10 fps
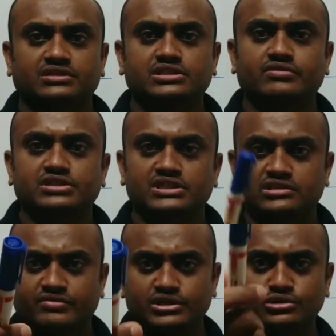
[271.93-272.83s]
This question
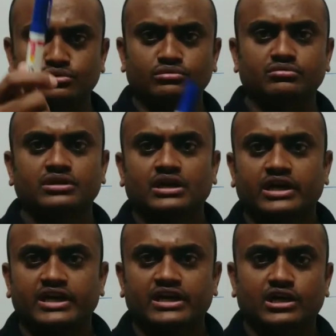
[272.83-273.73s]
is for you.
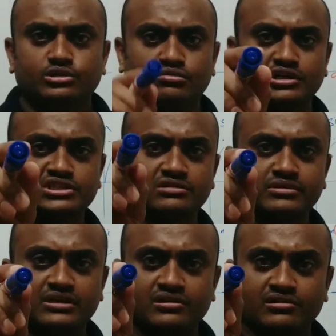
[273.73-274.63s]
Hey, are you watching
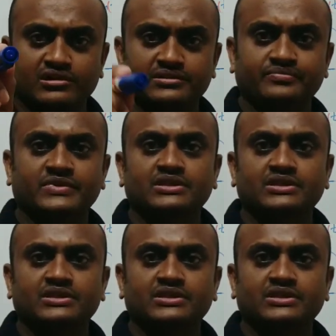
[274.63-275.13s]
me or not?